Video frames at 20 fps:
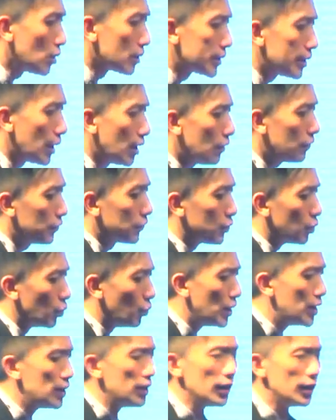yourself to
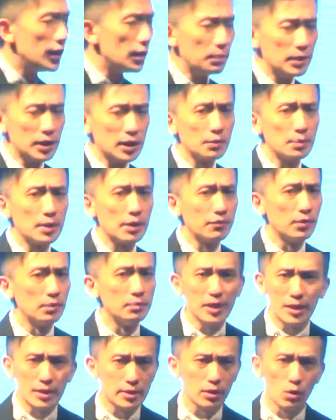win in a bigger platform.
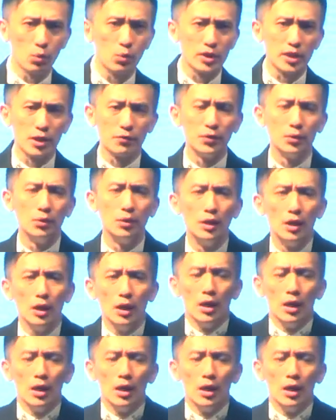That is always I feel.